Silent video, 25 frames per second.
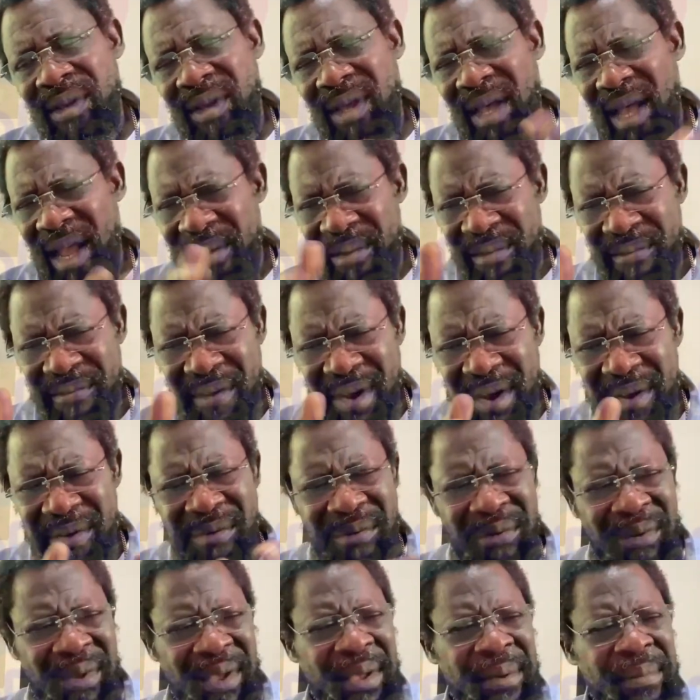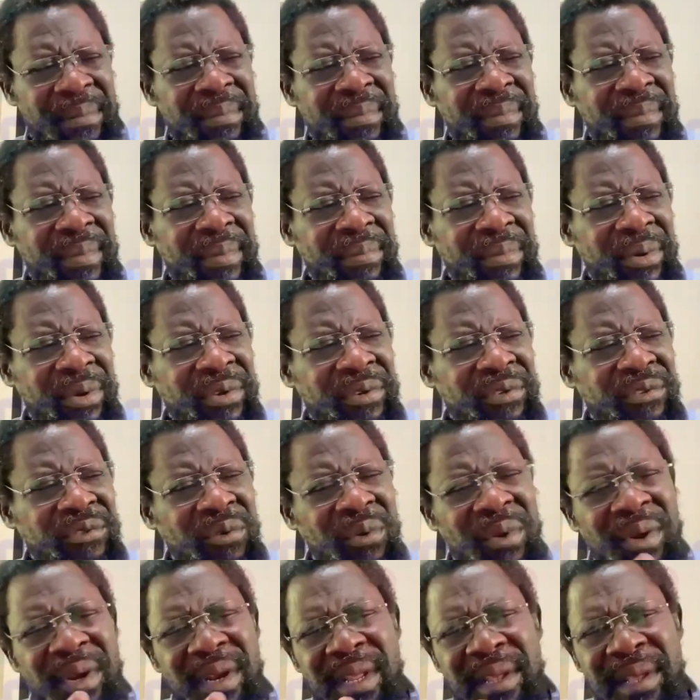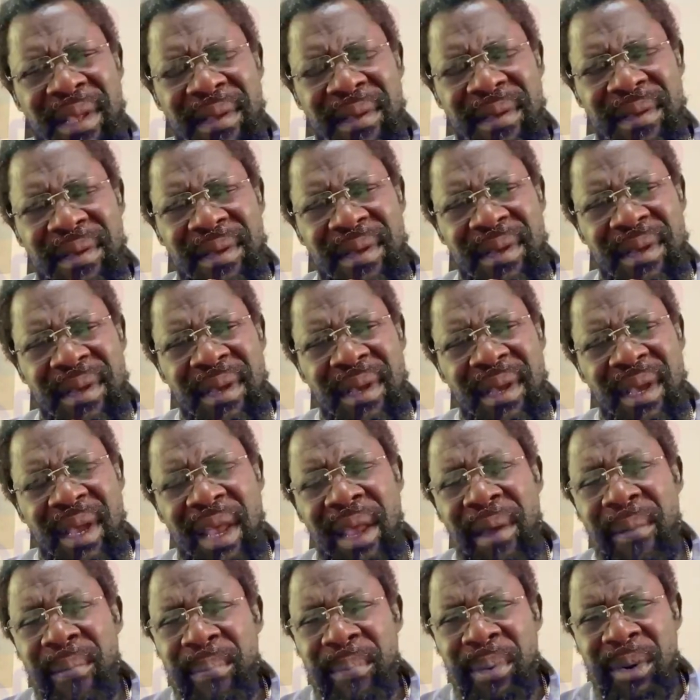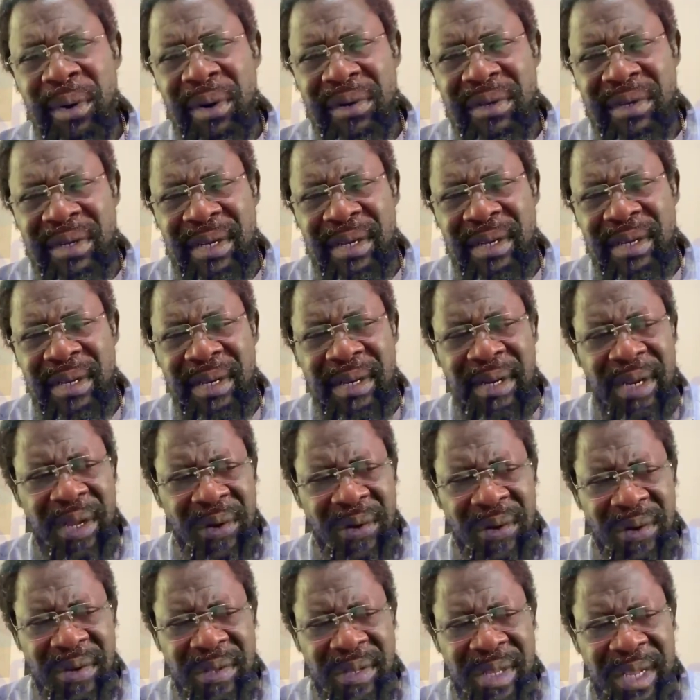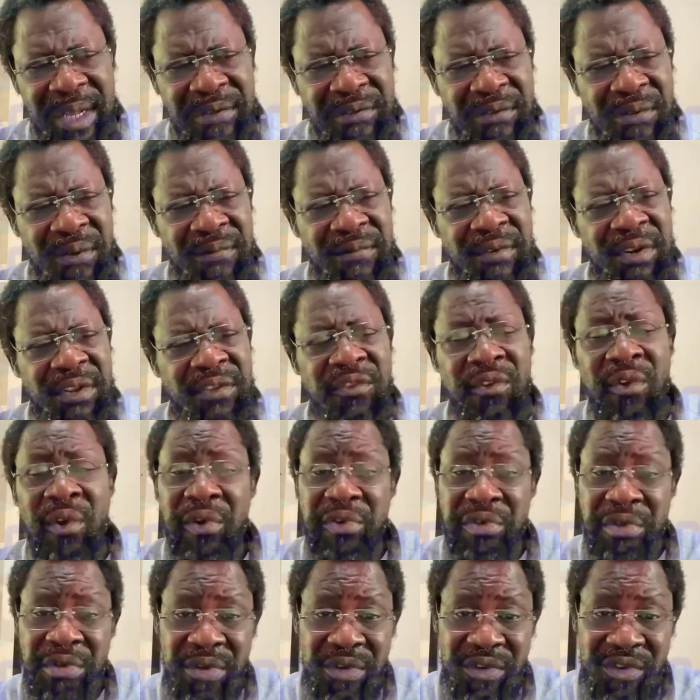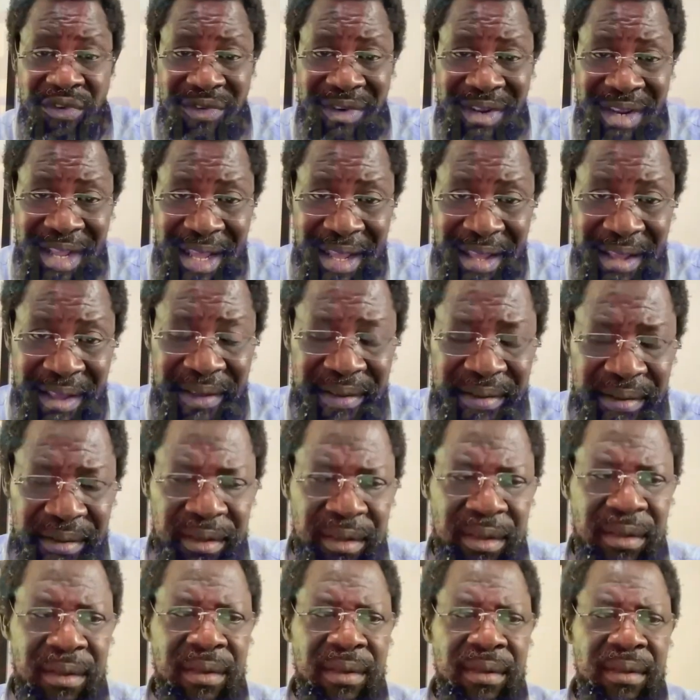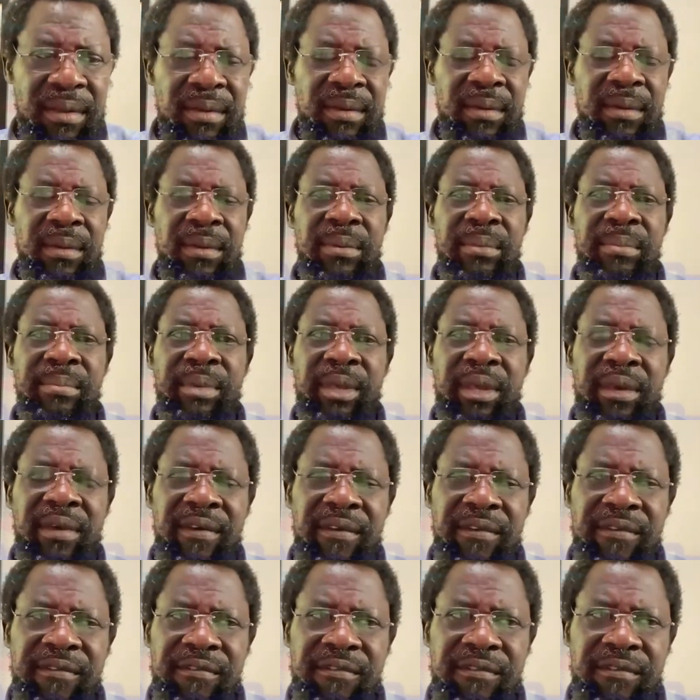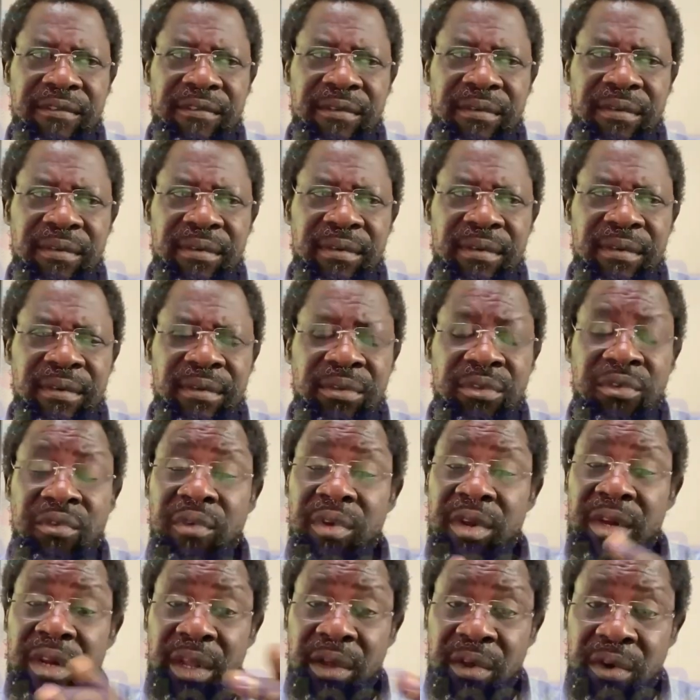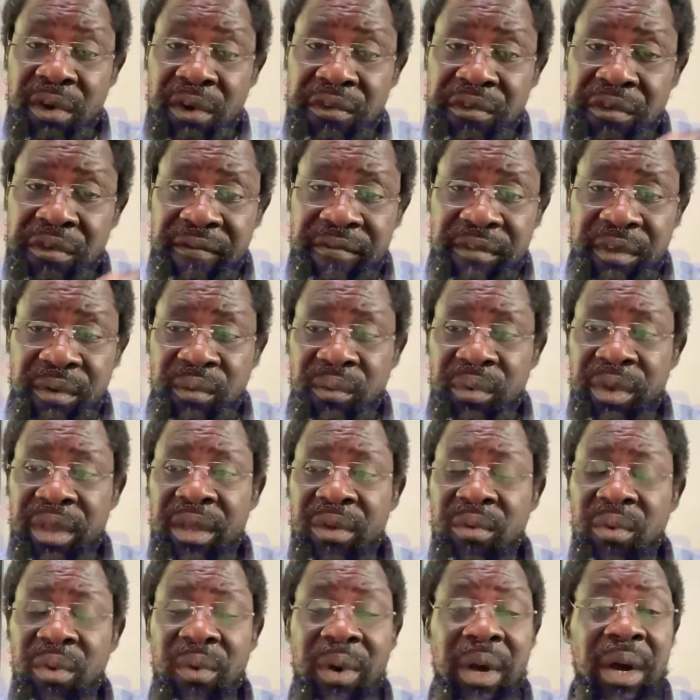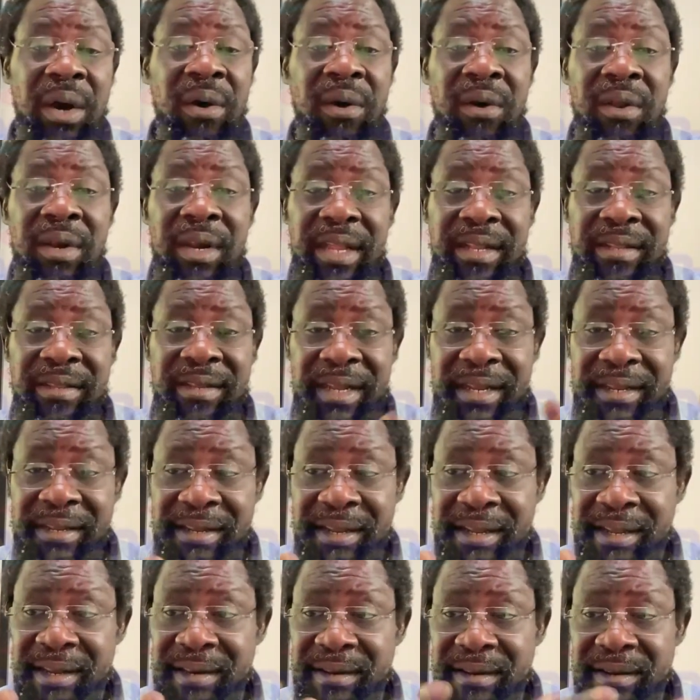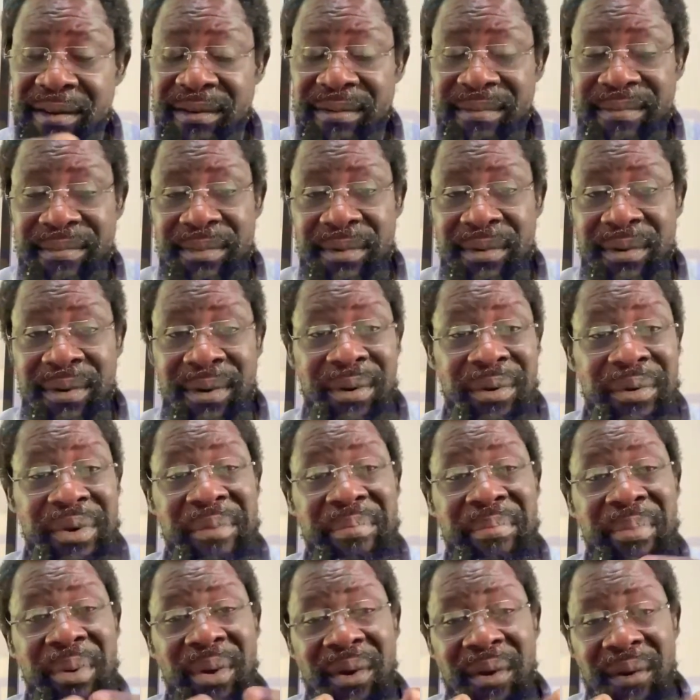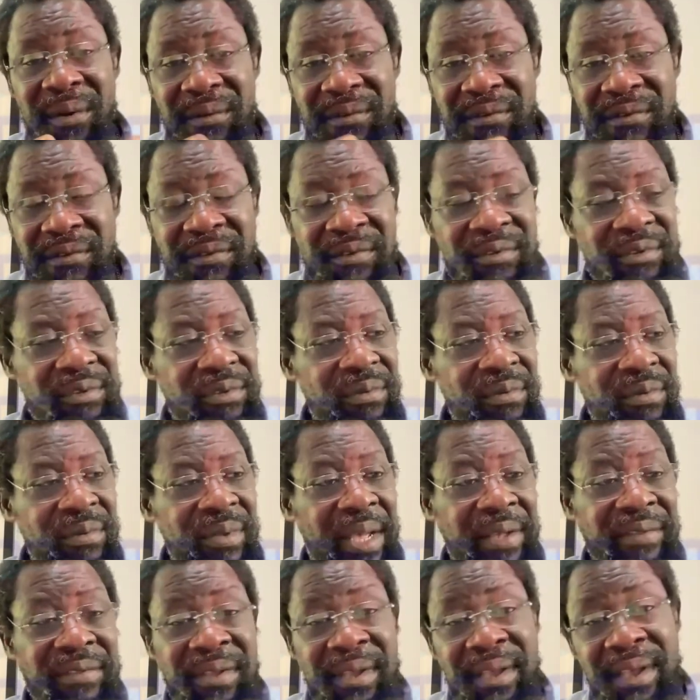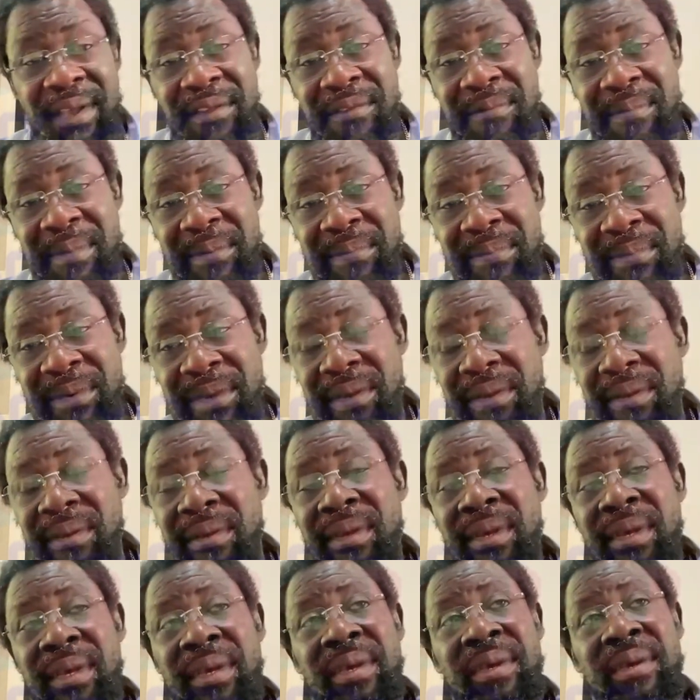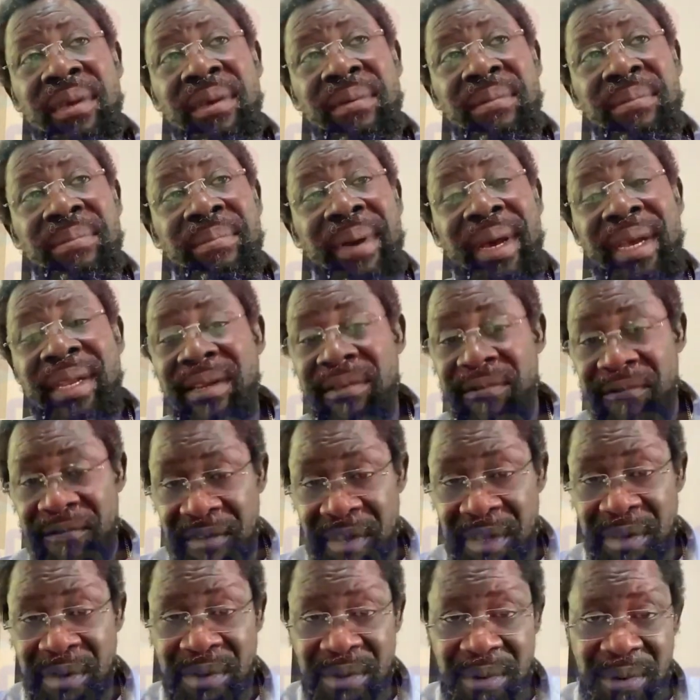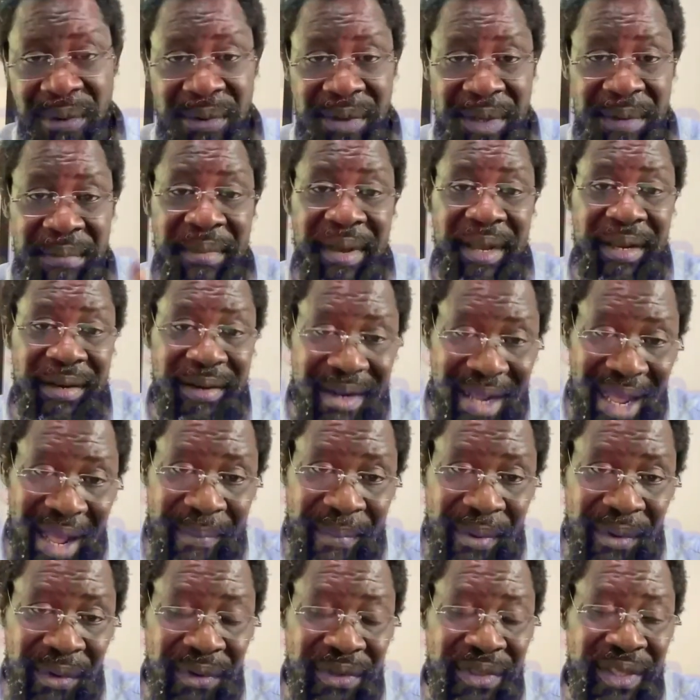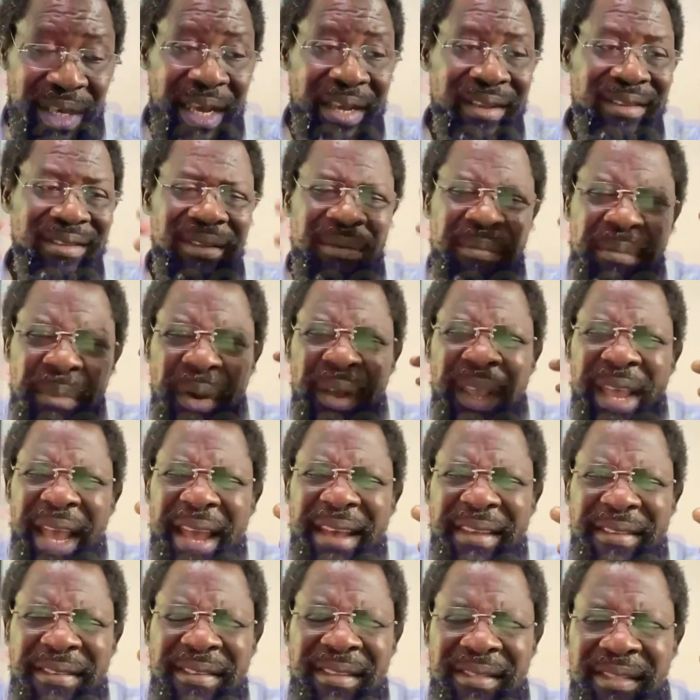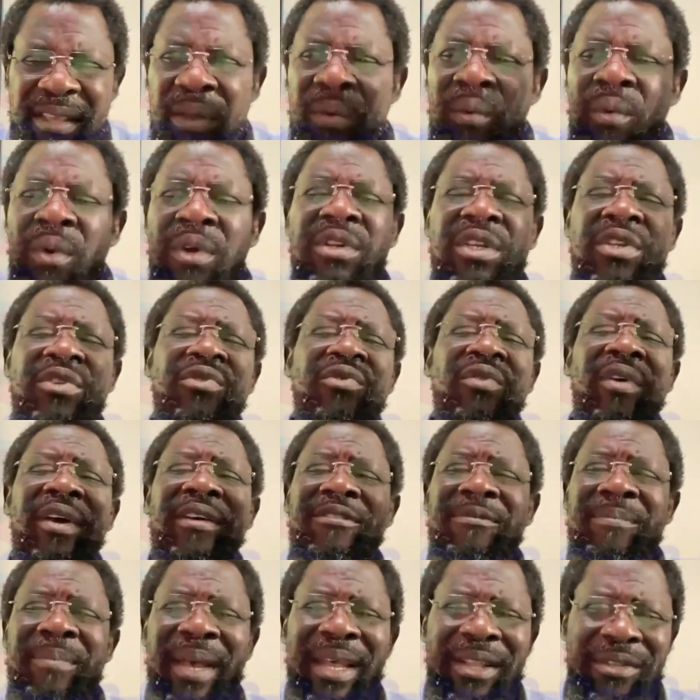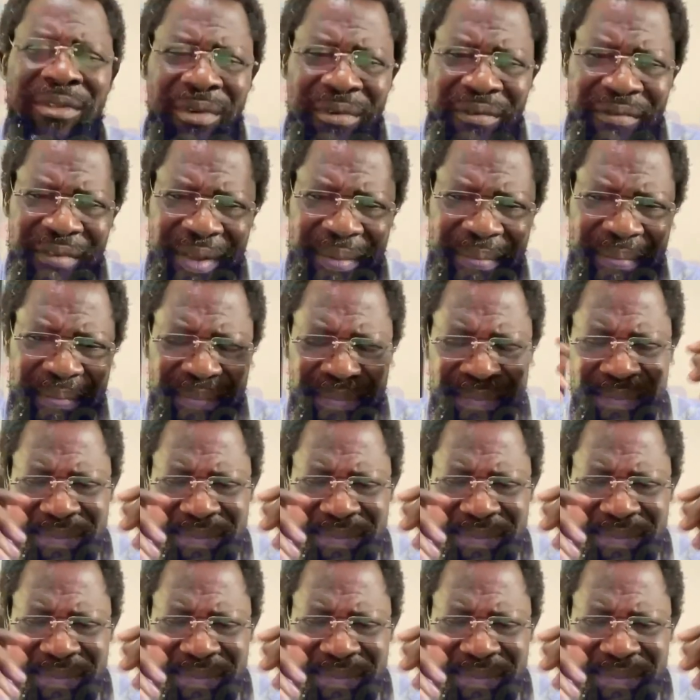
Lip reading: I referred to him, but he's only important in the context of discussion today because during the course the week we were all entertained or repulsed, as the case may be, by the video he made apologizing. But here is the thing, what did you expect of him?